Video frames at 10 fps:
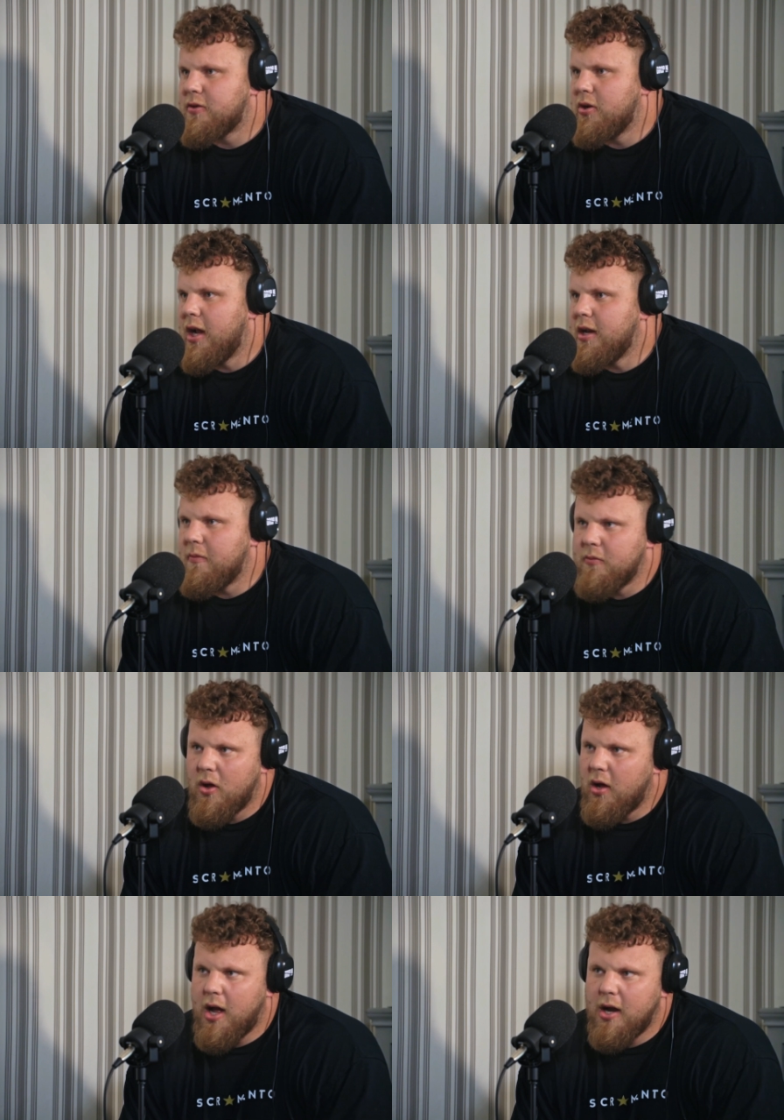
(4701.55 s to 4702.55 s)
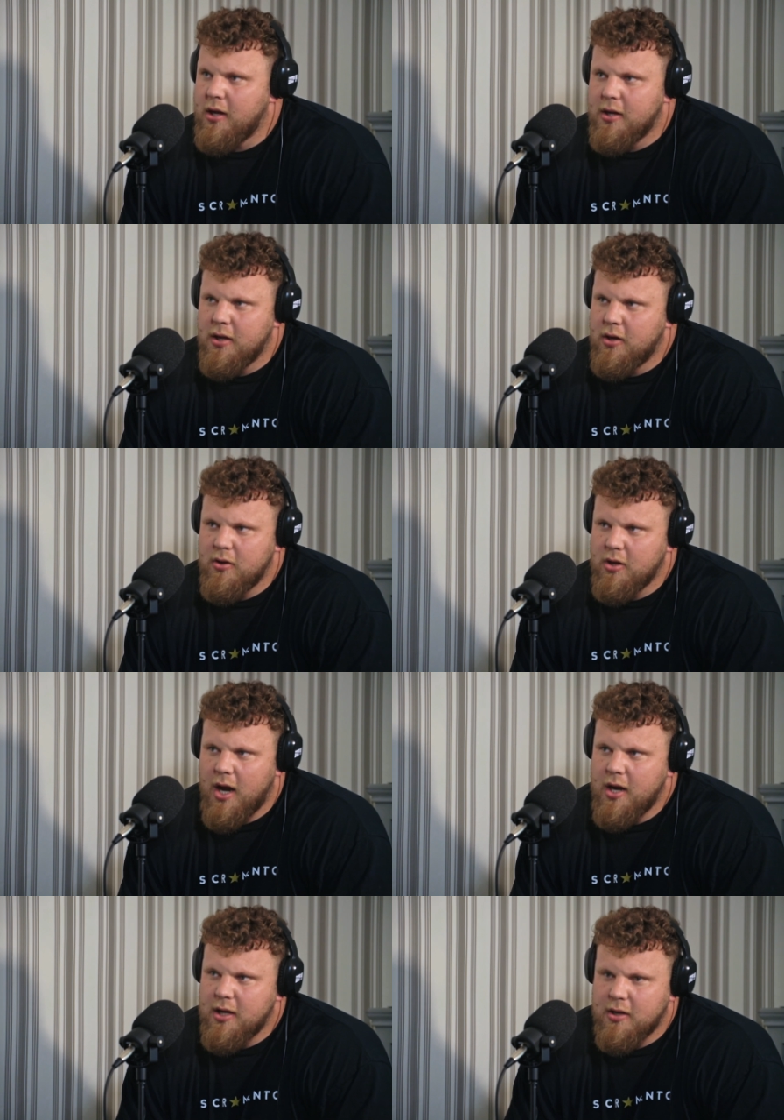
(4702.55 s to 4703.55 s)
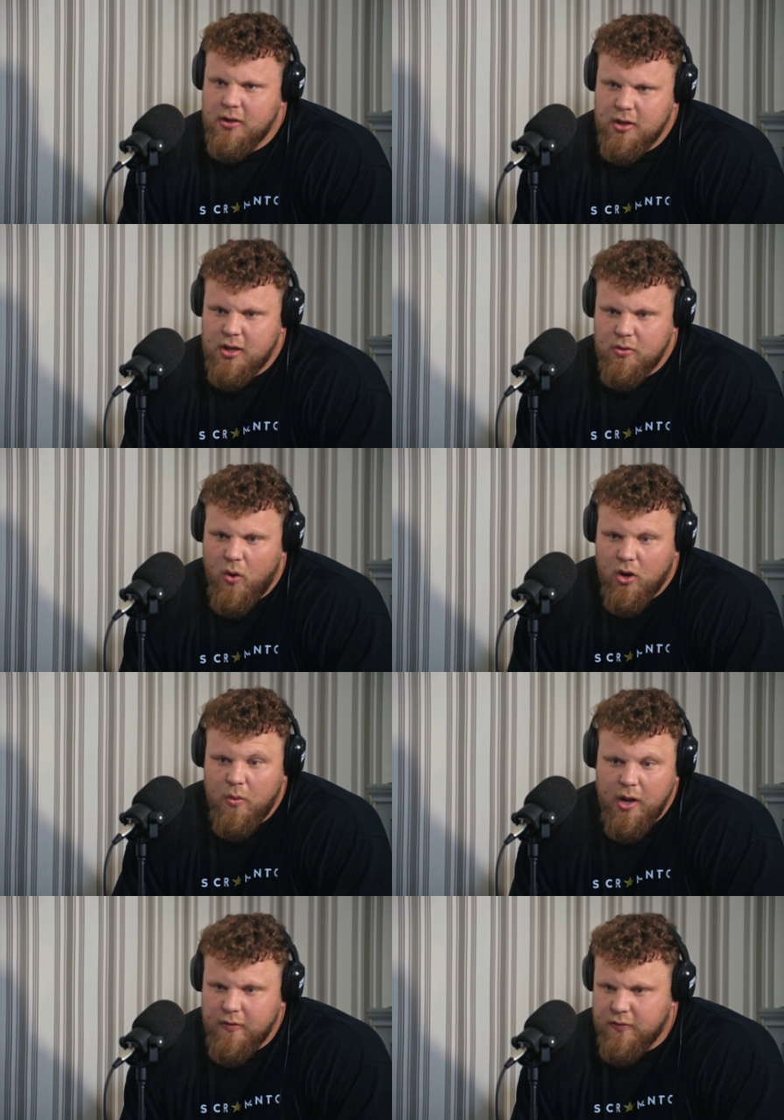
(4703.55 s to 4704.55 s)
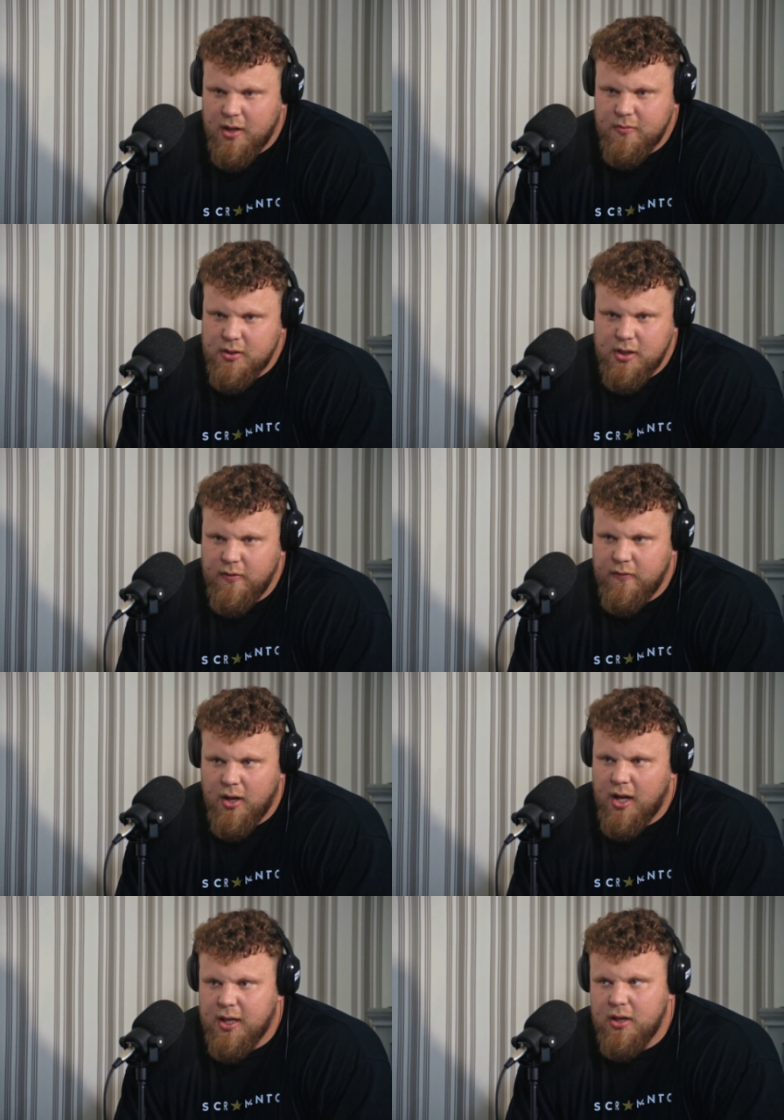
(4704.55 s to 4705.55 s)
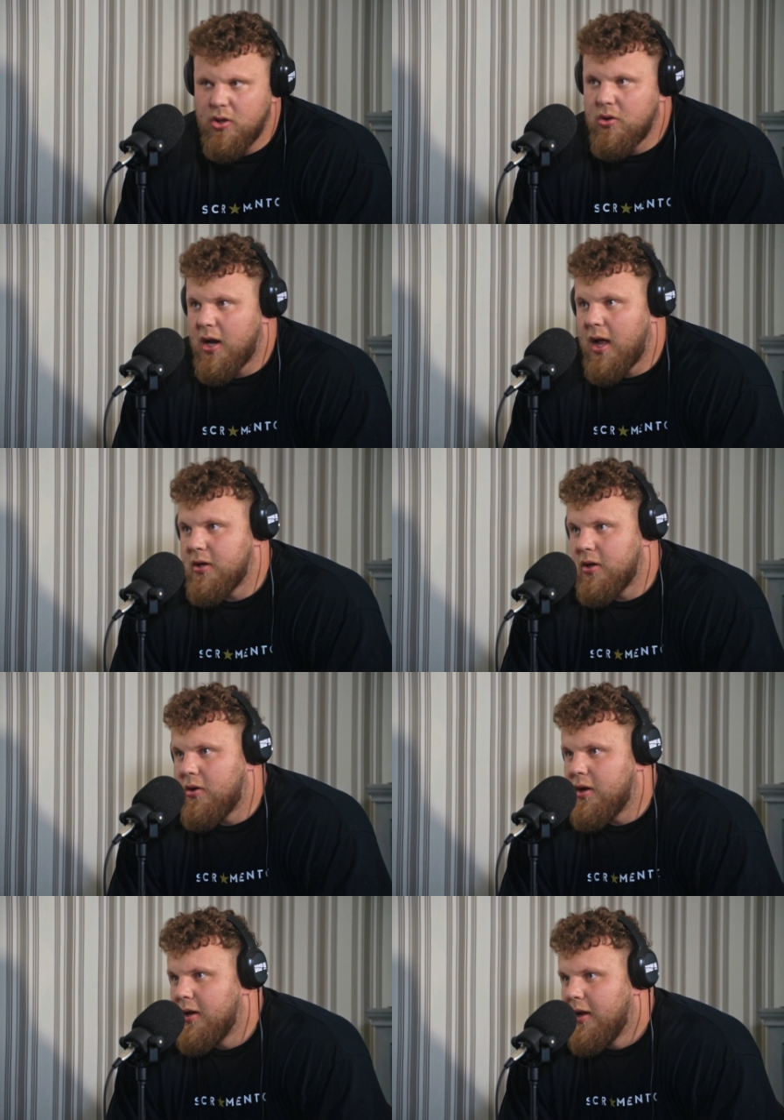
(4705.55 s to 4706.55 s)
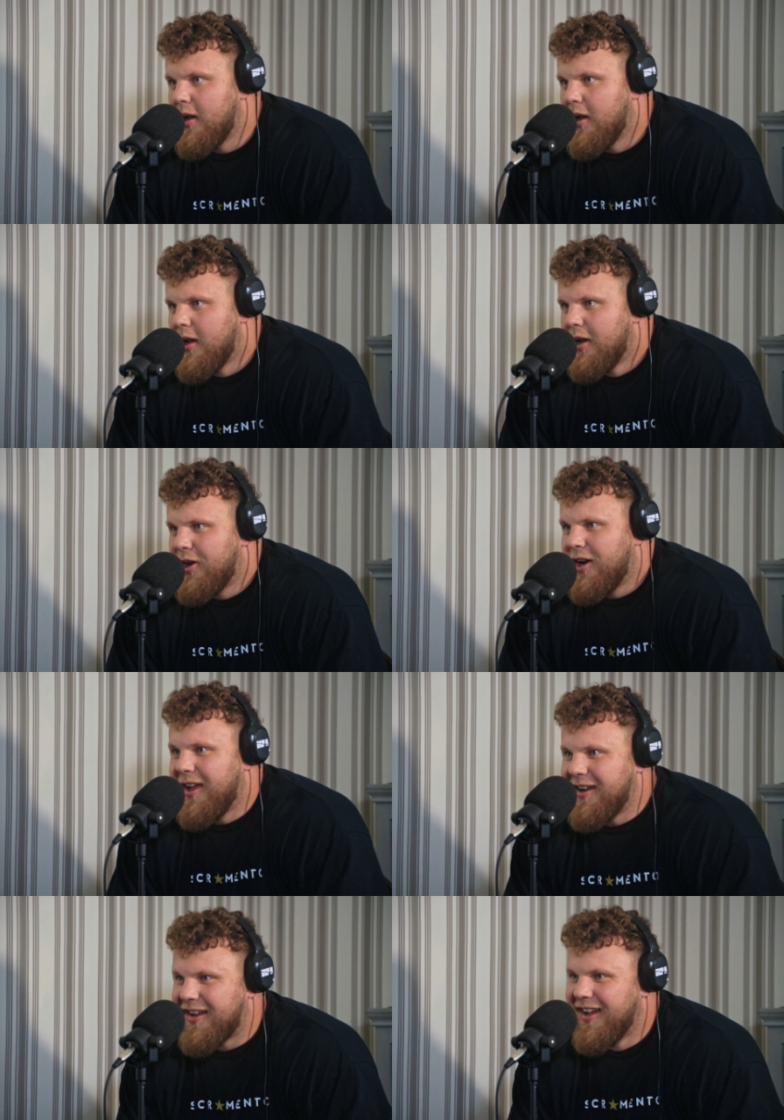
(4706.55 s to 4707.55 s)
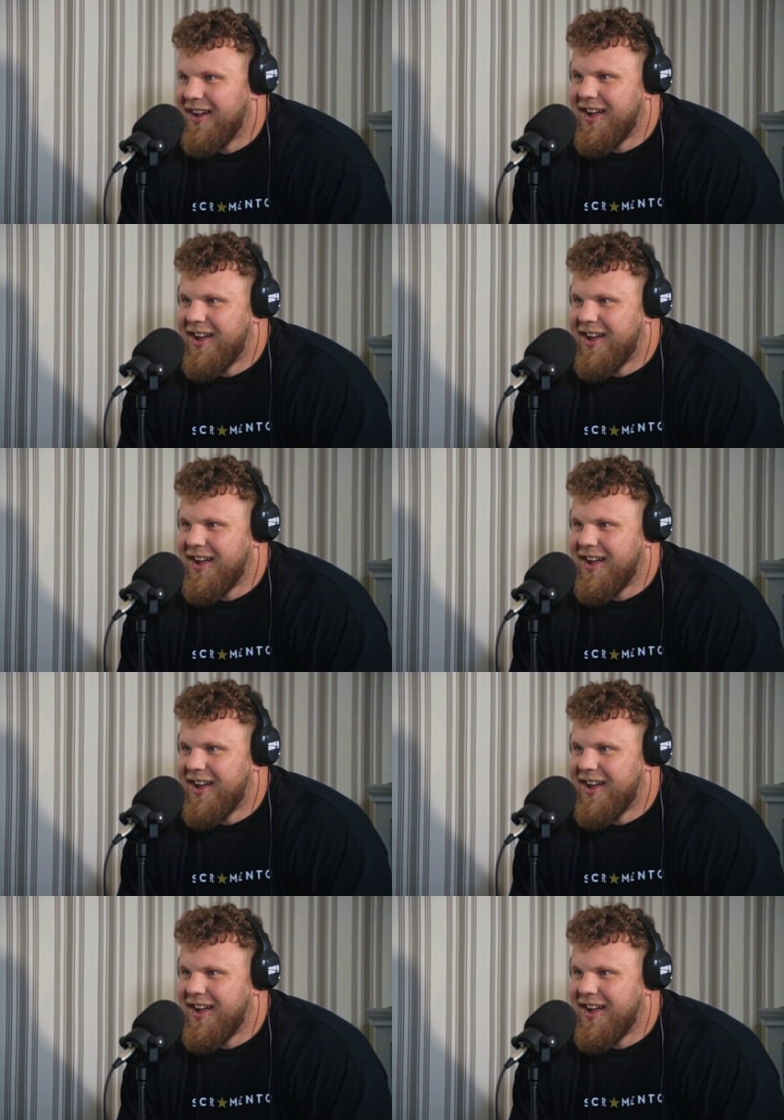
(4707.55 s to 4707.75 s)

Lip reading: So you end up not hardly, you walk away with sometimes, even if you're lucky, $2,000, you know, and you're like,